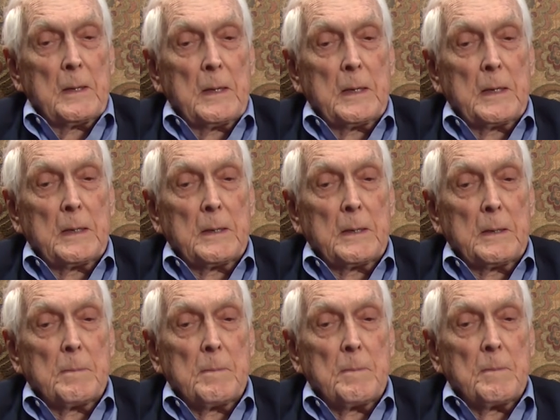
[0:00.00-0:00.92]
And
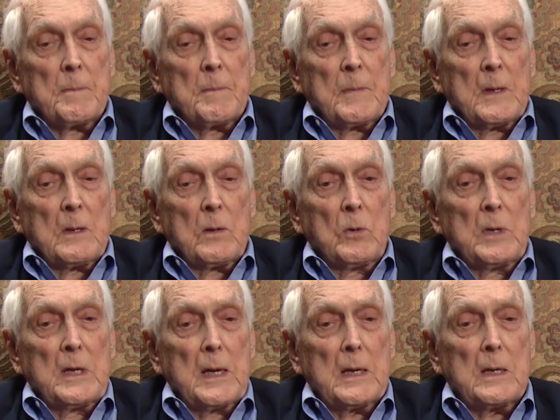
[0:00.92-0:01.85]
um, when
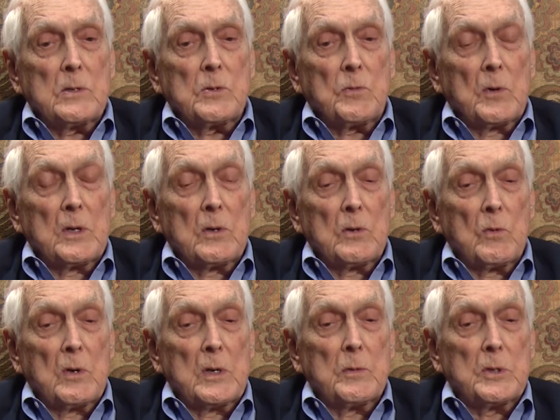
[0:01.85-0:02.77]
he had his
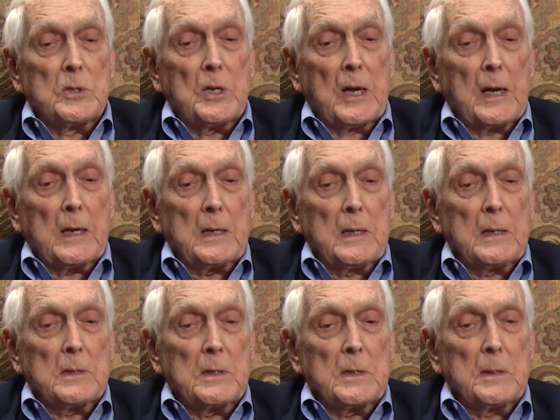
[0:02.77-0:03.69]
one-on-one with Jackie
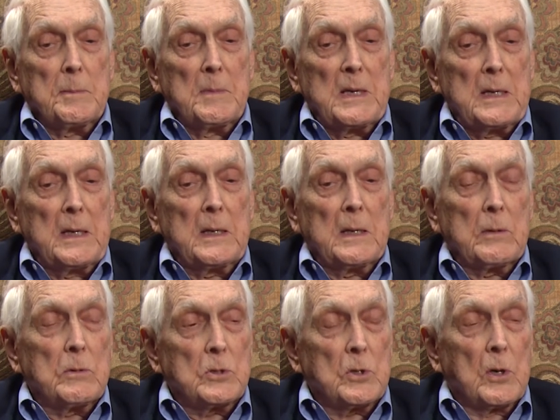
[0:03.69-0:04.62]
at the meeting that
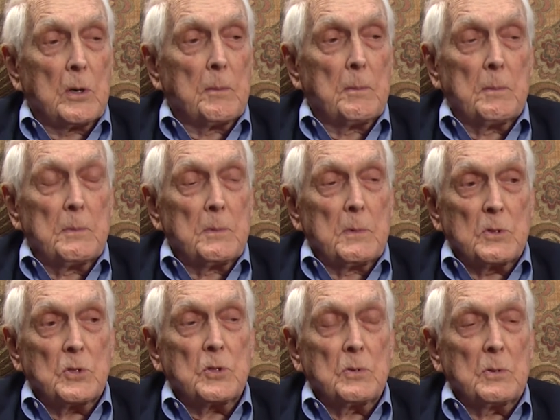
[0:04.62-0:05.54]
was going to
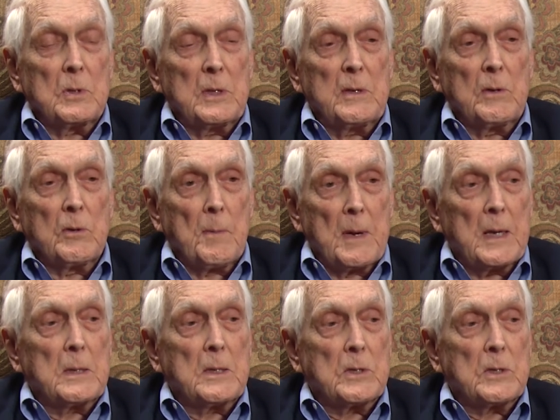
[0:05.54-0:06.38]
either make